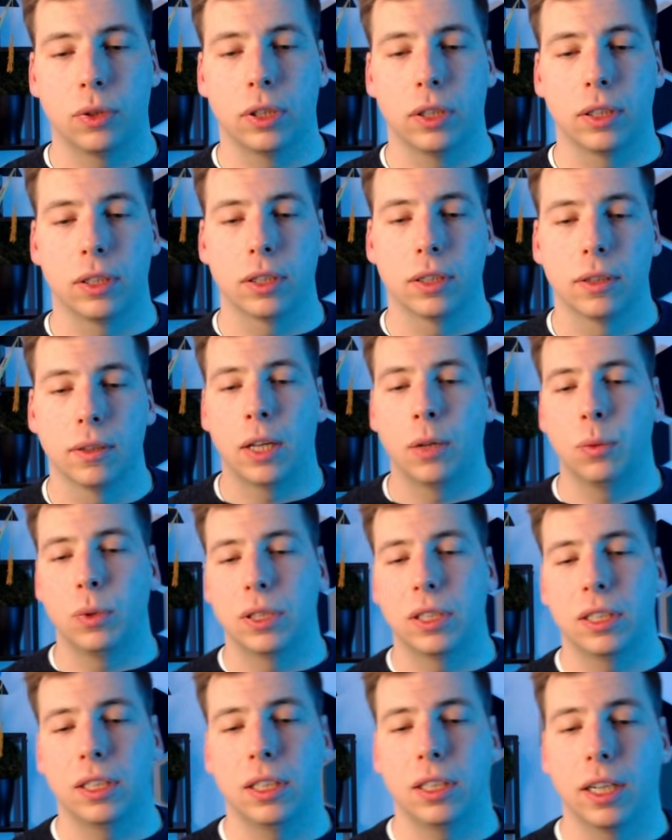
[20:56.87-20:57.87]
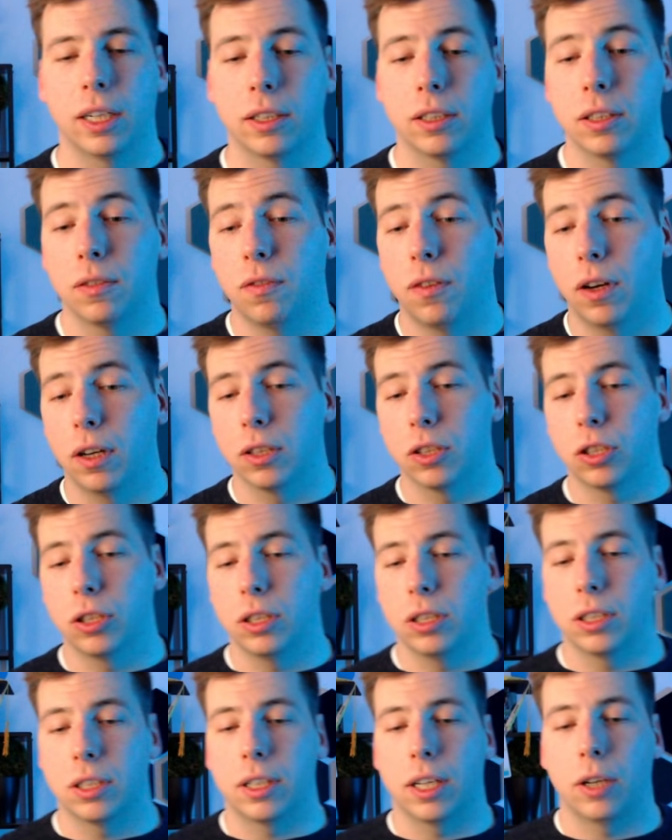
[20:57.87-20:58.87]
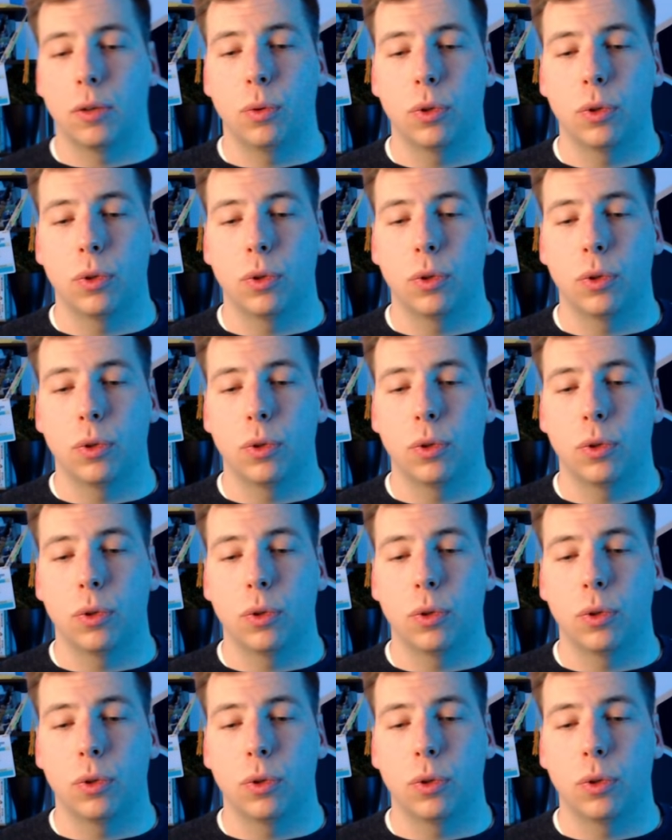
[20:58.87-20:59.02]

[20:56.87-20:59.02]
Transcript: this, then we see that the function instead